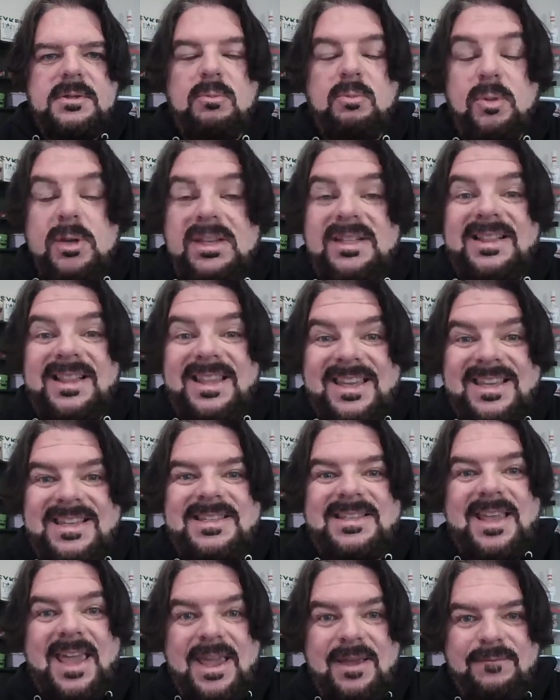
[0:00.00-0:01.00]

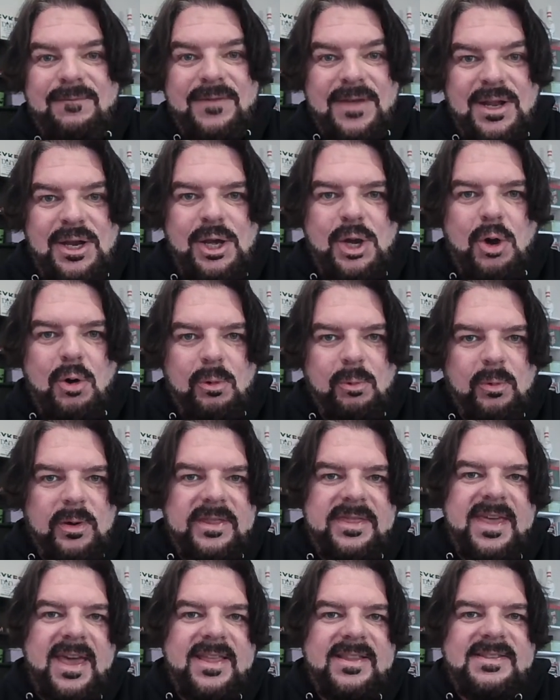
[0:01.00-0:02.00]
release a video and
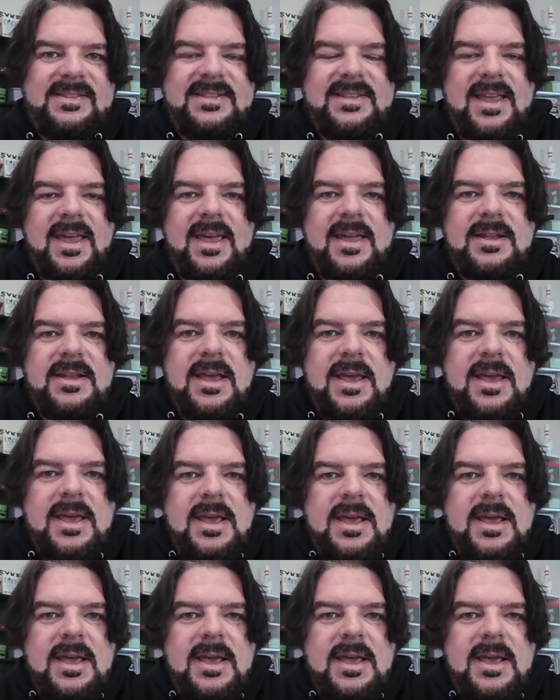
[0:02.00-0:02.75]
what that said.